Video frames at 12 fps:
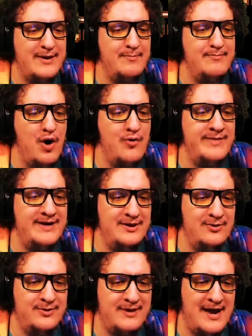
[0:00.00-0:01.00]
The moment
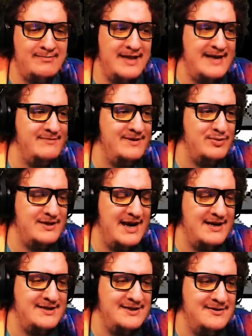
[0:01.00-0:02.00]
you stop letting me
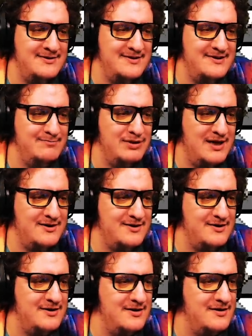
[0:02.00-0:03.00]
protect you, you blunder.